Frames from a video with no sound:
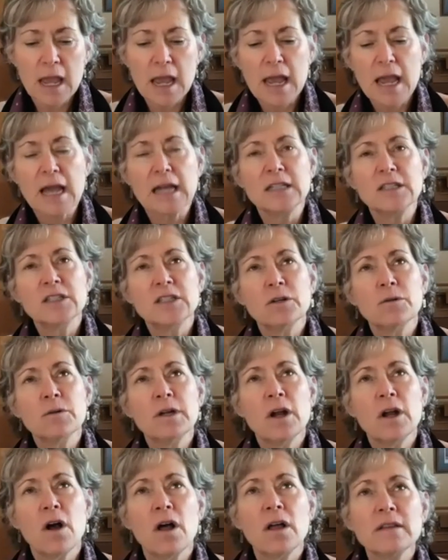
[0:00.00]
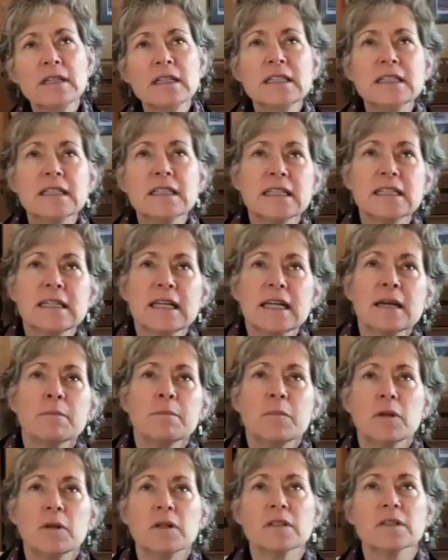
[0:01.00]
And so in all these
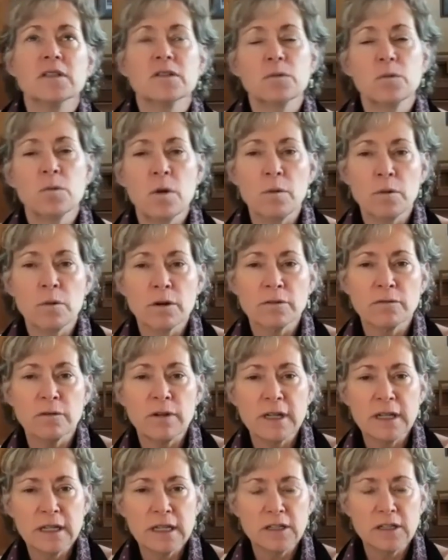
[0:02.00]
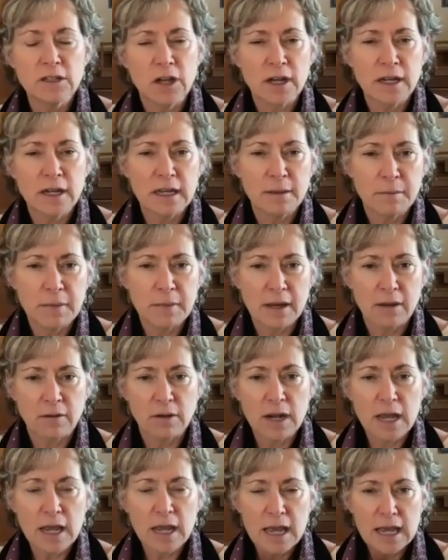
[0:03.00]
examples, what we're really talking about
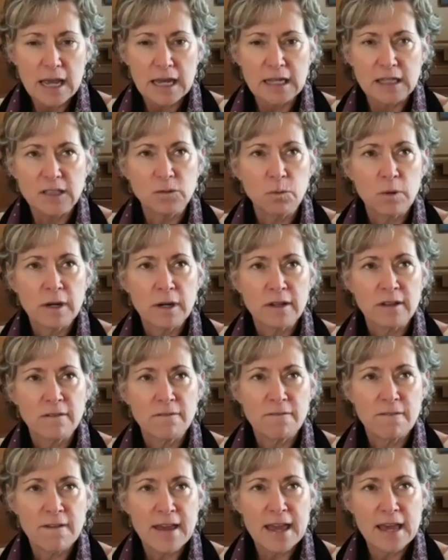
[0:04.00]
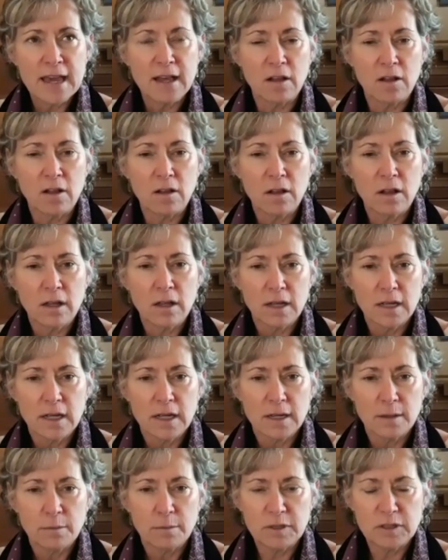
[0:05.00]
is where the veil
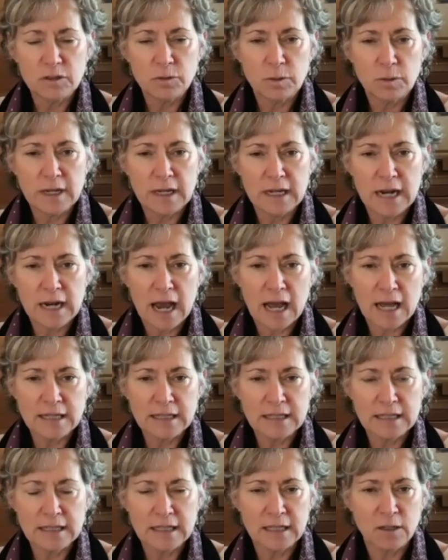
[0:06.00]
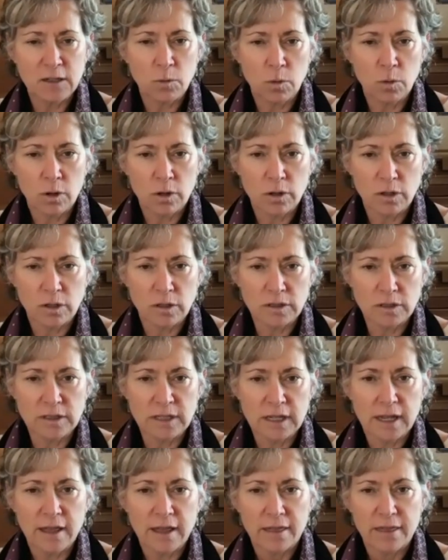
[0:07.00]
between us and the world
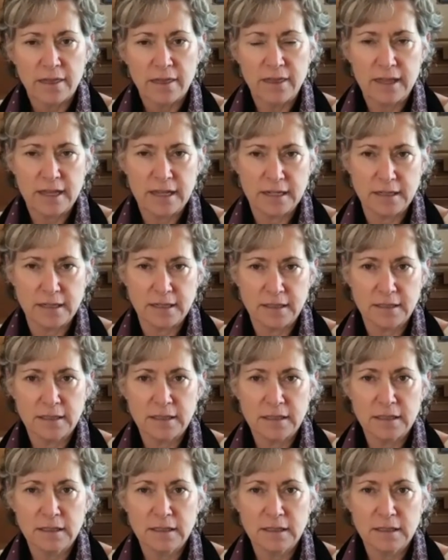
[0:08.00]
thins.